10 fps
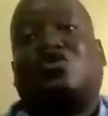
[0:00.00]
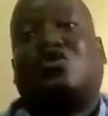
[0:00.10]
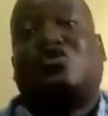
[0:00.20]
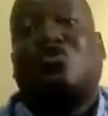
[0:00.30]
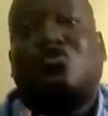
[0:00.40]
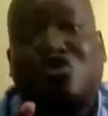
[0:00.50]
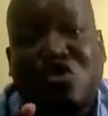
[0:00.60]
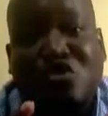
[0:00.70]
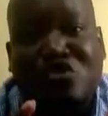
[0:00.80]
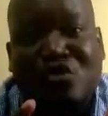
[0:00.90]
to, to, to,
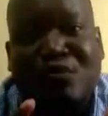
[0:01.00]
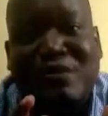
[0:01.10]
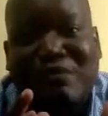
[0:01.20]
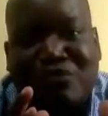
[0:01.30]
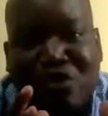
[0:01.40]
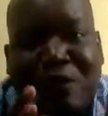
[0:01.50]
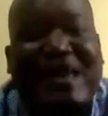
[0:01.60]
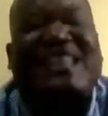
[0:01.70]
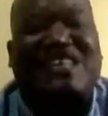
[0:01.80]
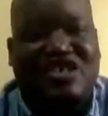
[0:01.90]
to, to, be, to
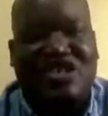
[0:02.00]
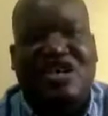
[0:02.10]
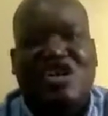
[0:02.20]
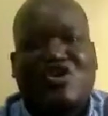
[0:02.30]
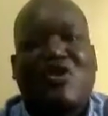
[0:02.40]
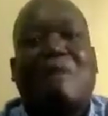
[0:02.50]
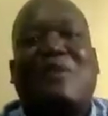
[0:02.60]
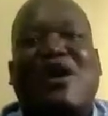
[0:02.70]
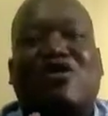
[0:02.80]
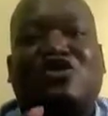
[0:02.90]
perish. You are
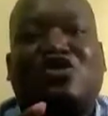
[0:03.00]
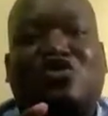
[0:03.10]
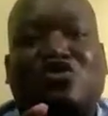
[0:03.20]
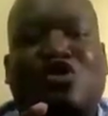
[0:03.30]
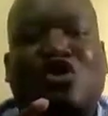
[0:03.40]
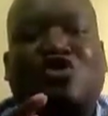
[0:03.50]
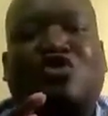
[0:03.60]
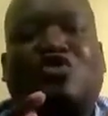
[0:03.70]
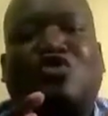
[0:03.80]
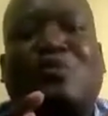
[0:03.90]
bound to,
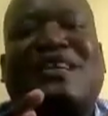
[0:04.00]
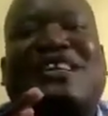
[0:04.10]
to, to be